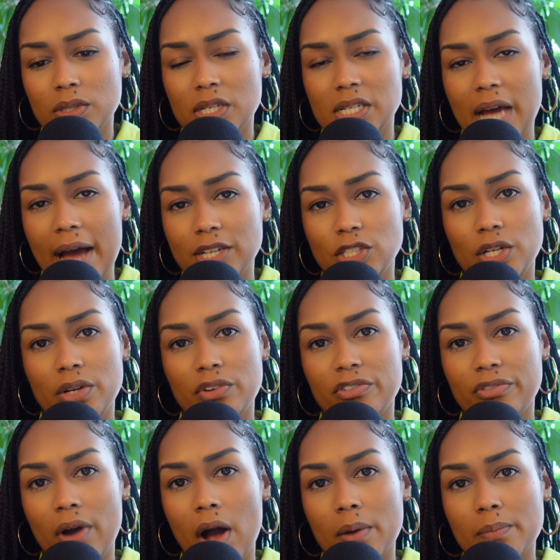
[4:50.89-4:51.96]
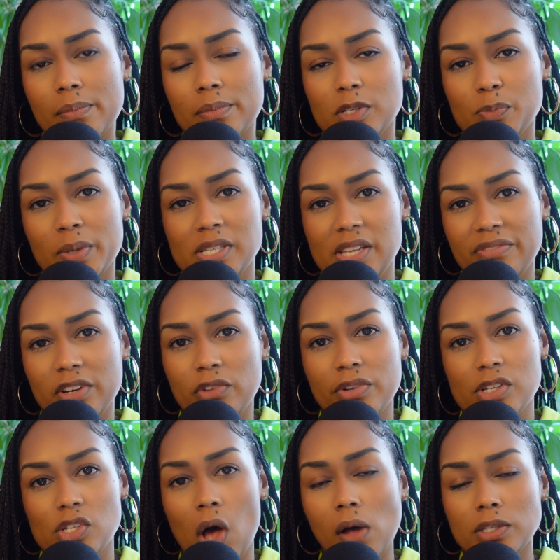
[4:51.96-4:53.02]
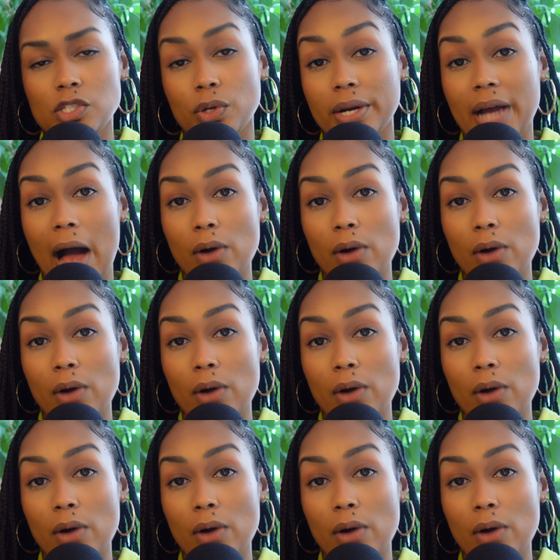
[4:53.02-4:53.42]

detaching from specific results or